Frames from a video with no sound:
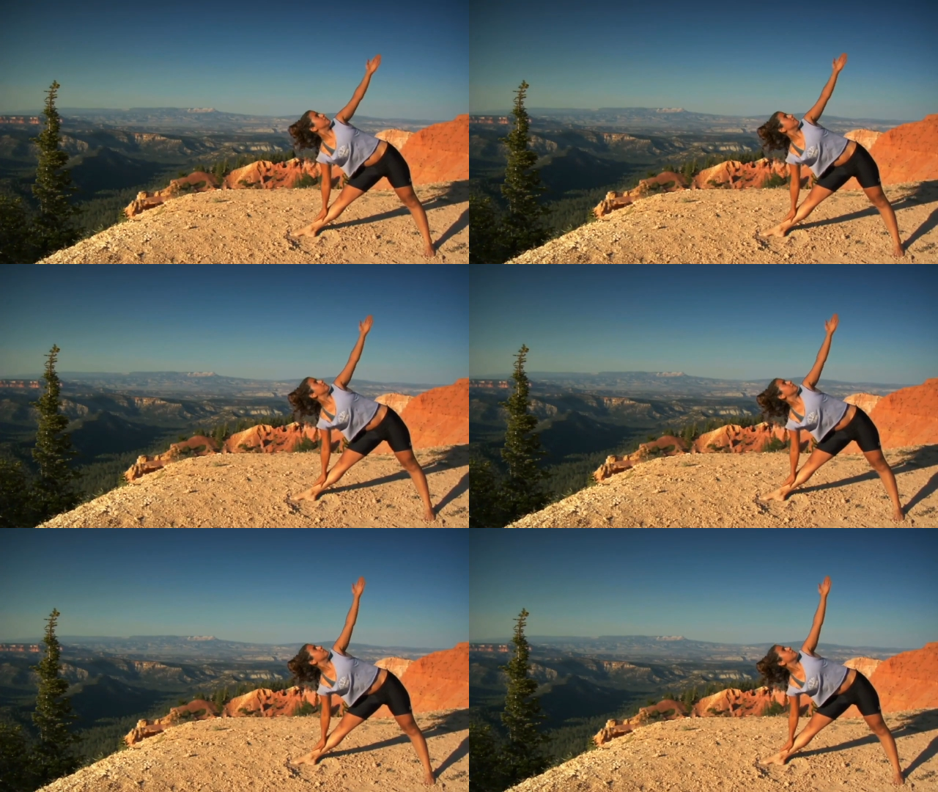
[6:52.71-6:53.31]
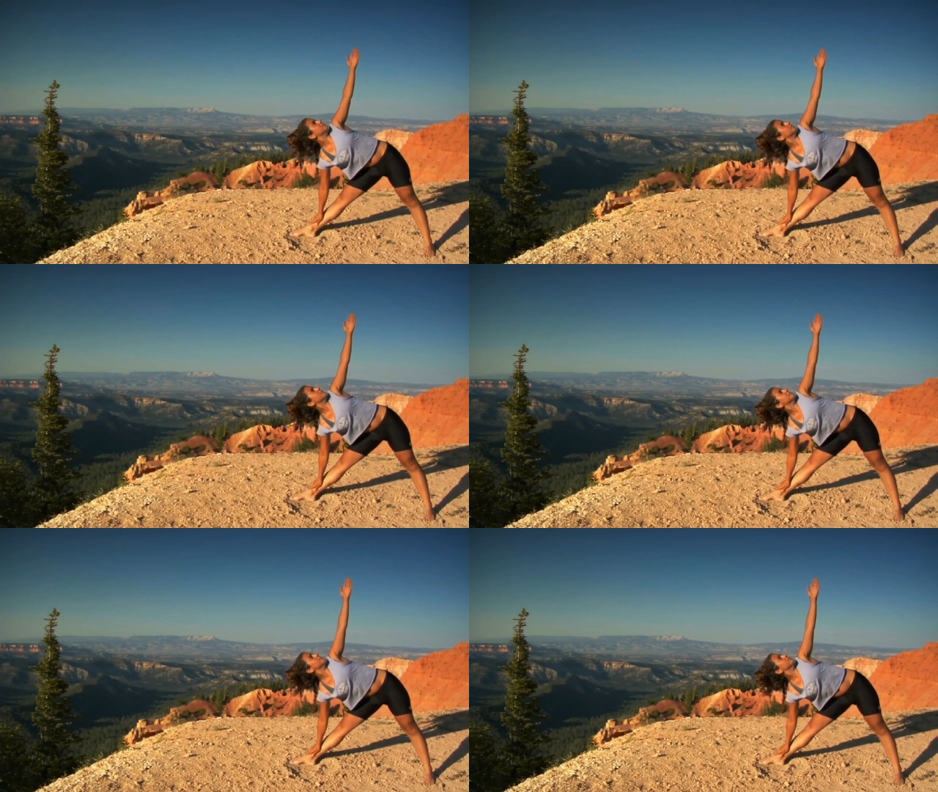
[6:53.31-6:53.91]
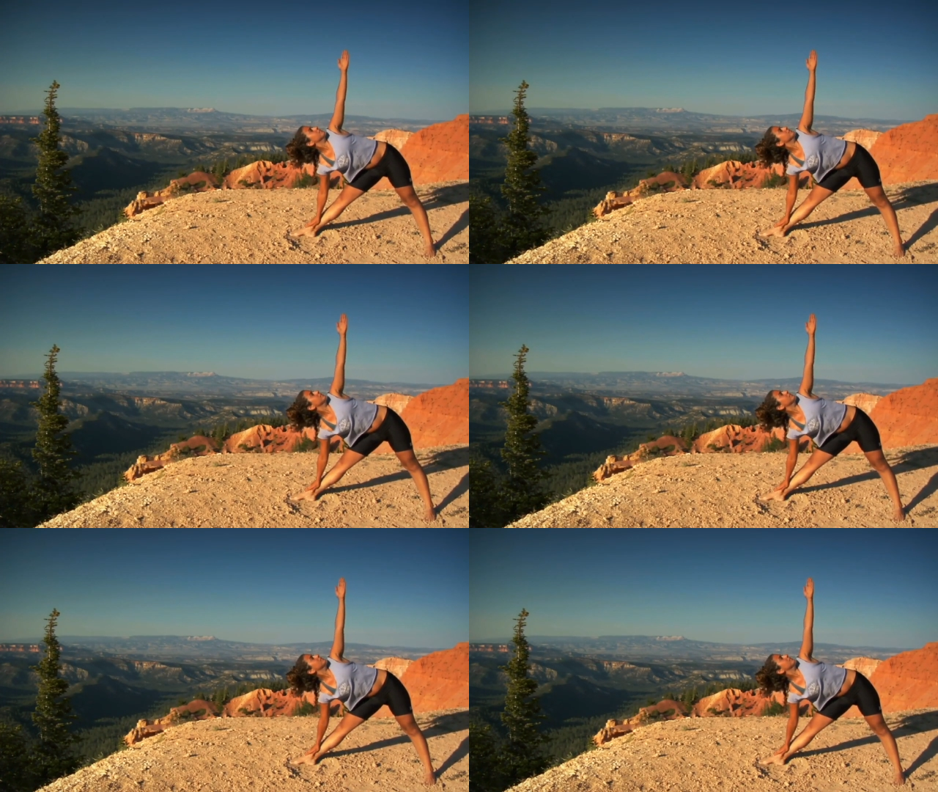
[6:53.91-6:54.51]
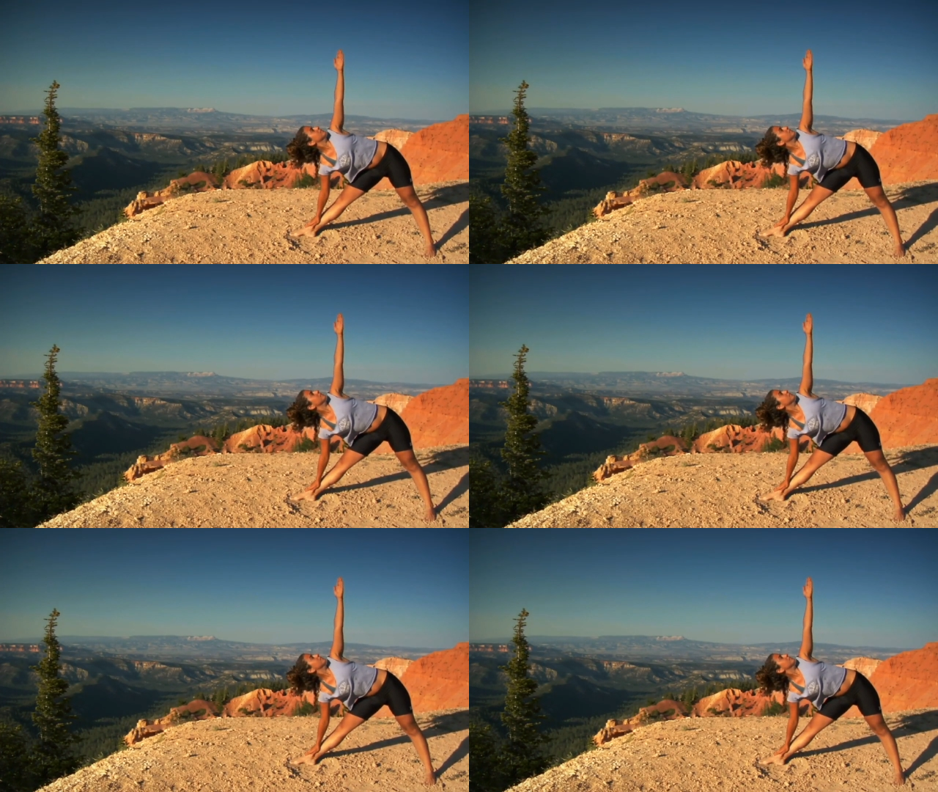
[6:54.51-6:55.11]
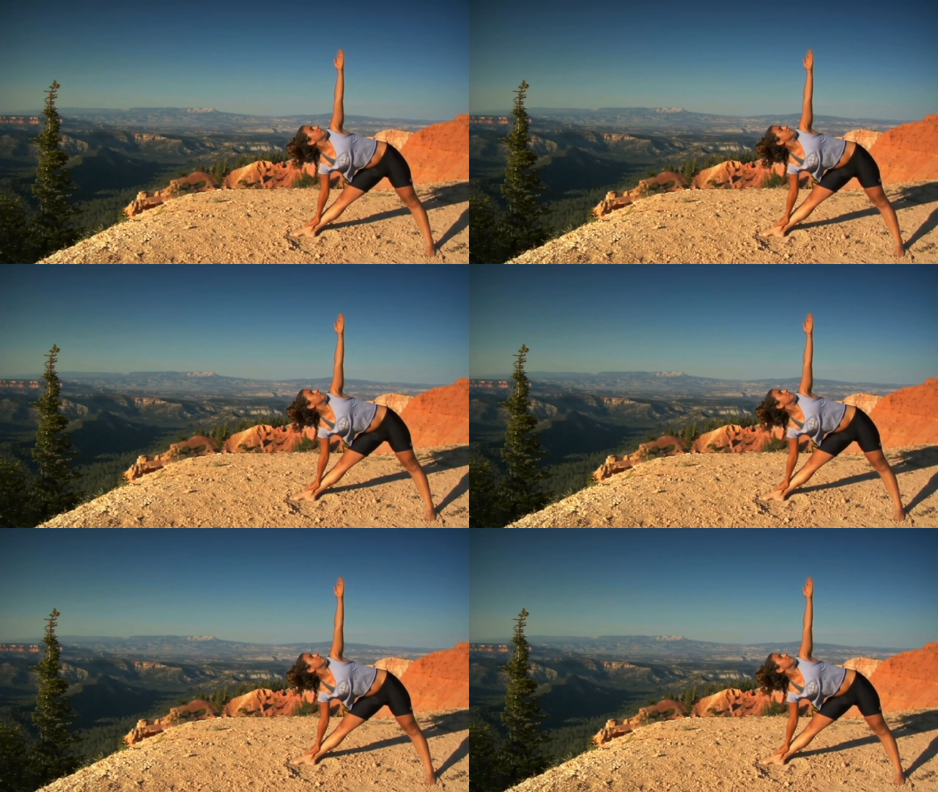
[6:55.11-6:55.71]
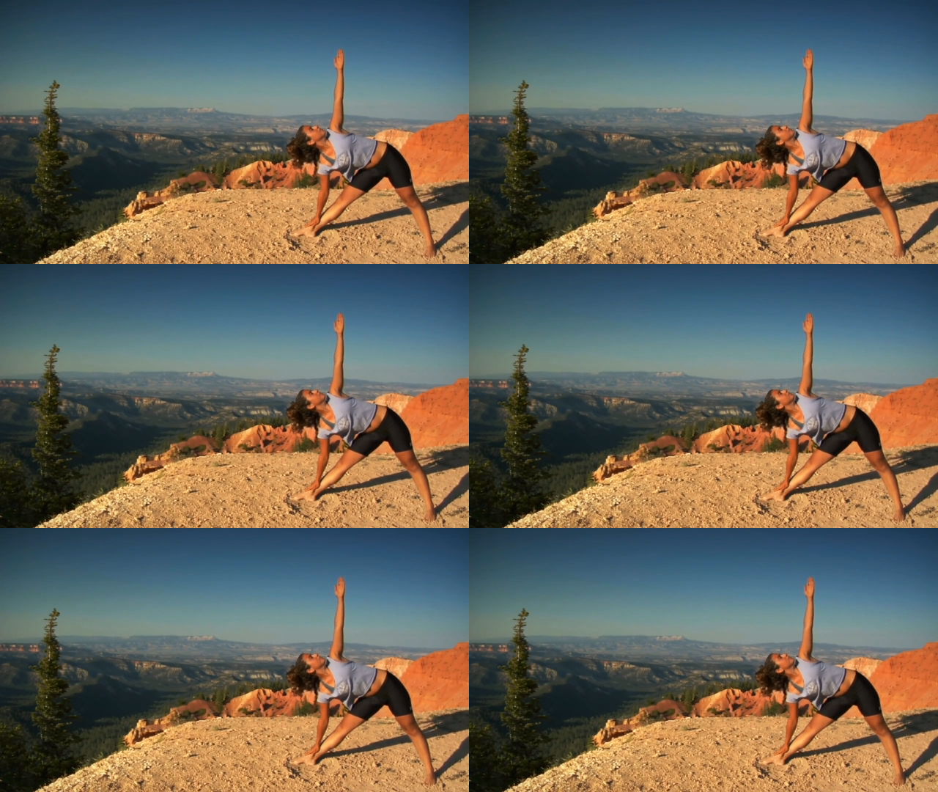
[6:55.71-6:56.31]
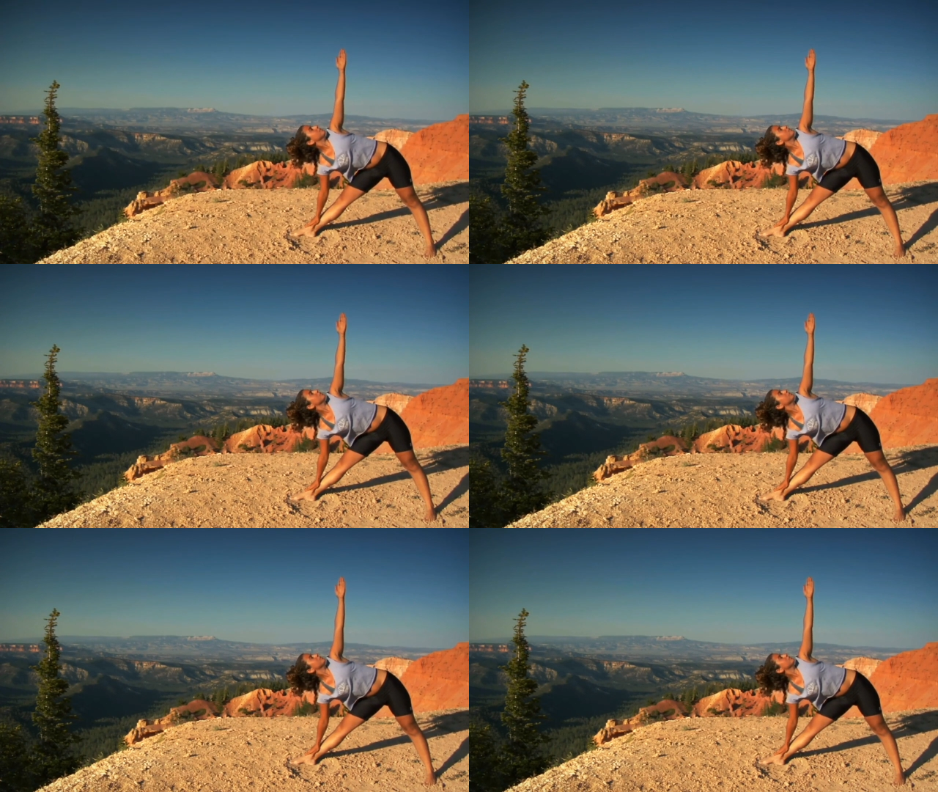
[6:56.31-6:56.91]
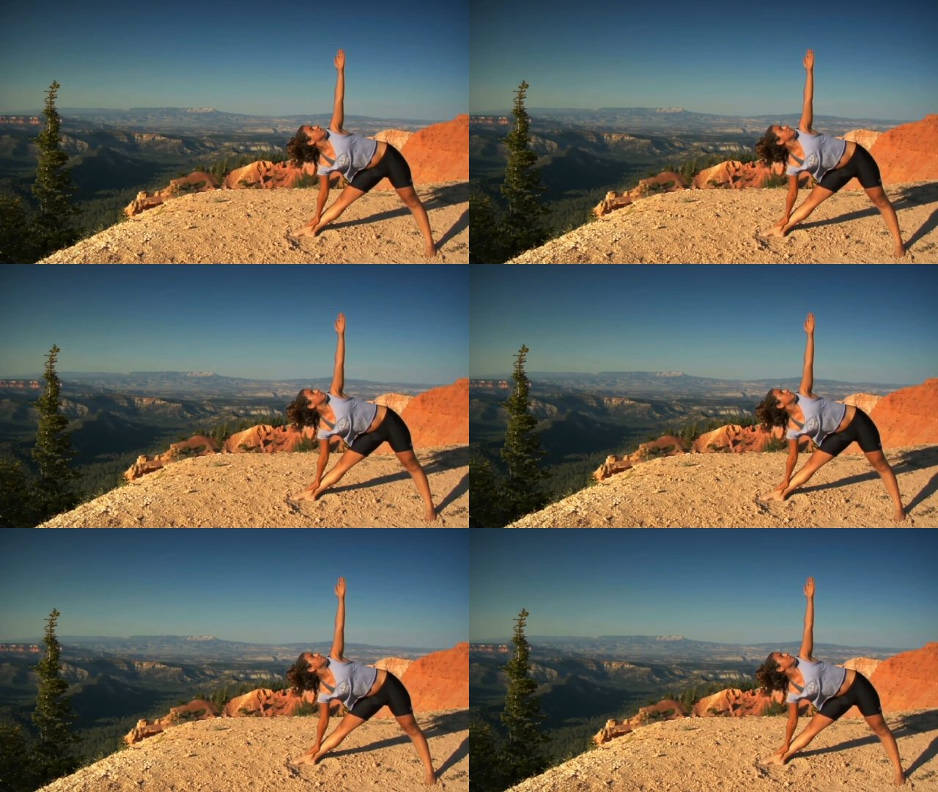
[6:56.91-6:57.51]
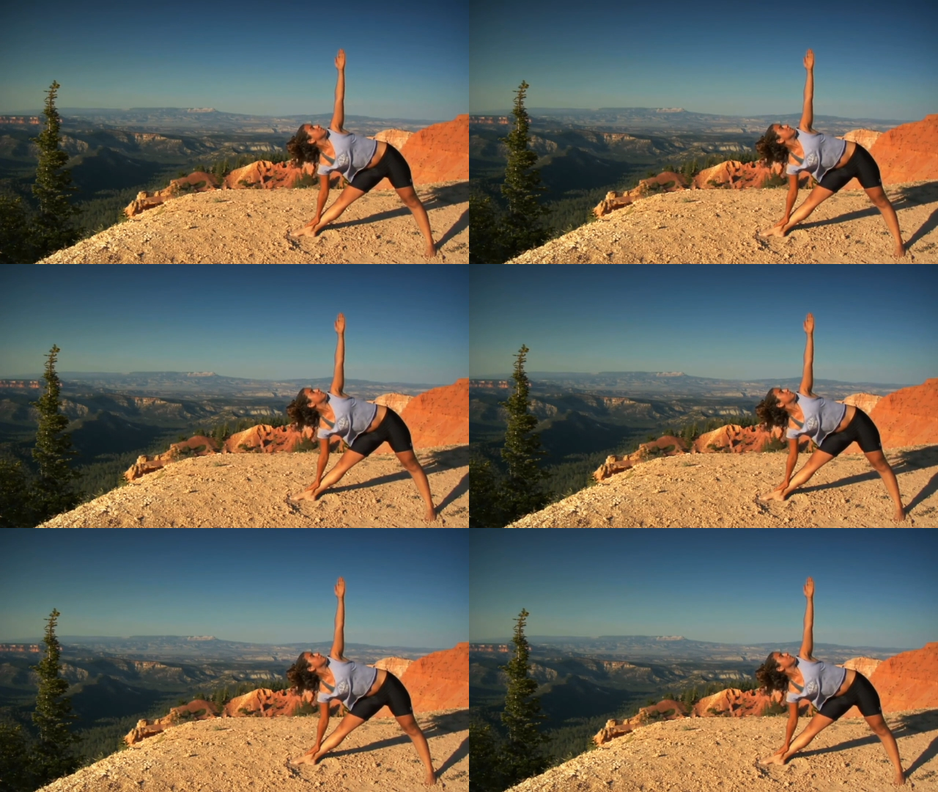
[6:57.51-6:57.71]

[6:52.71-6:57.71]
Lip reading: (no speaker visible)